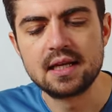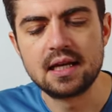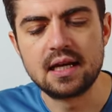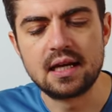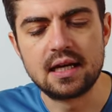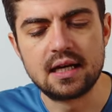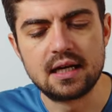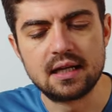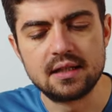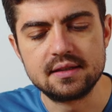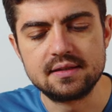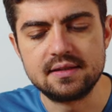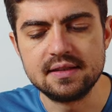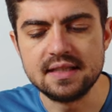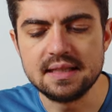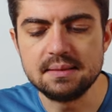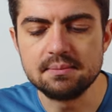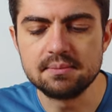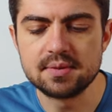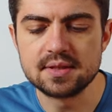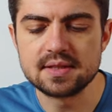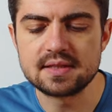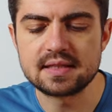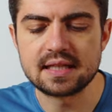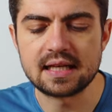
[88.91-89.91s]
The
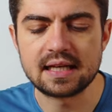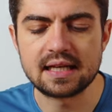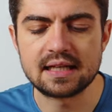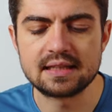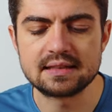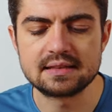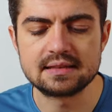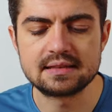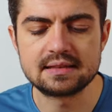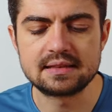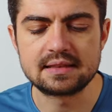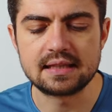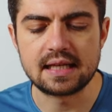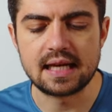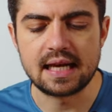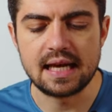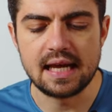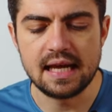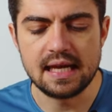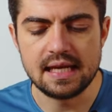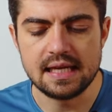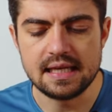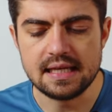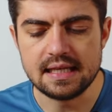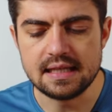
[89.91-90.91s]
Nimbus has
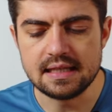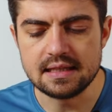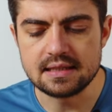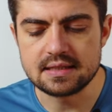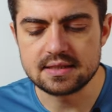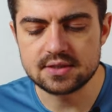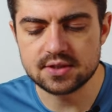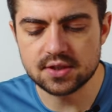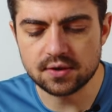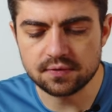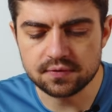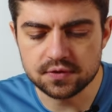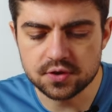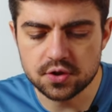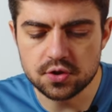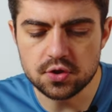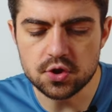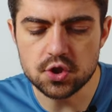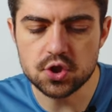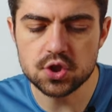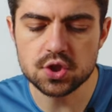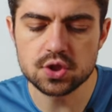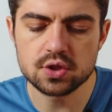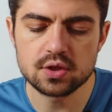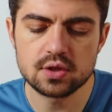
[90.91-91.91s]
a soft
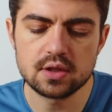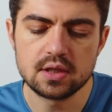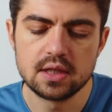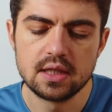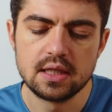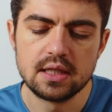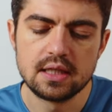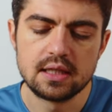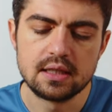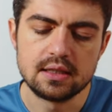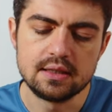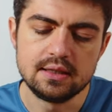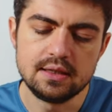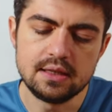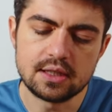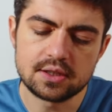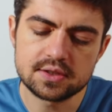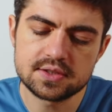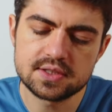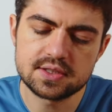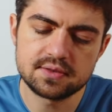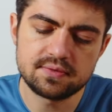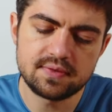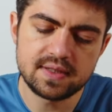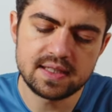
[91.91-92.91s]
cushion,
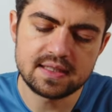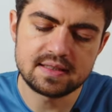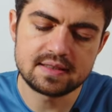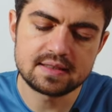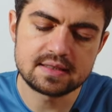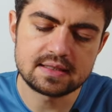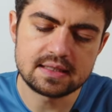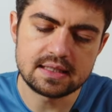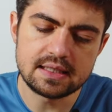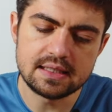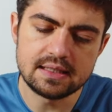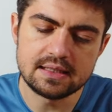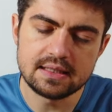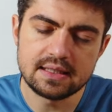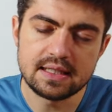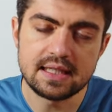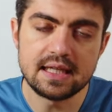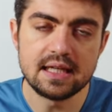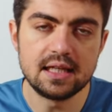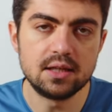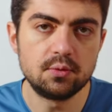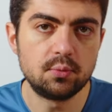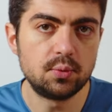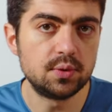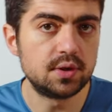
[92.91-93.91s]
lots of it in the
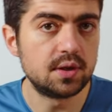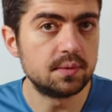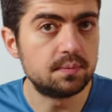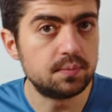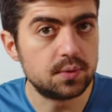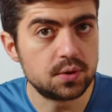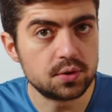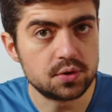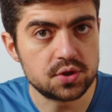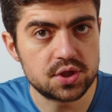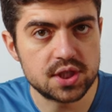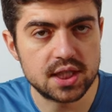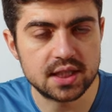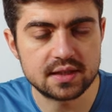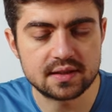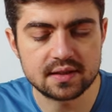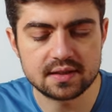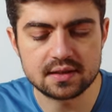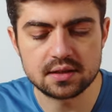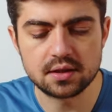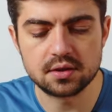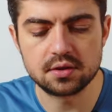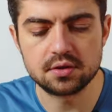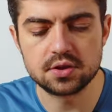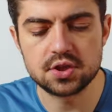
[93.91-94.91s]
heel with the pure gel
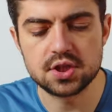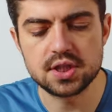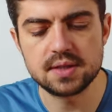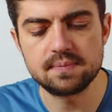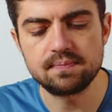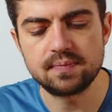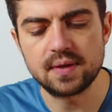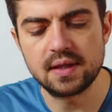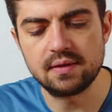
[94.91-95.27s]
technology.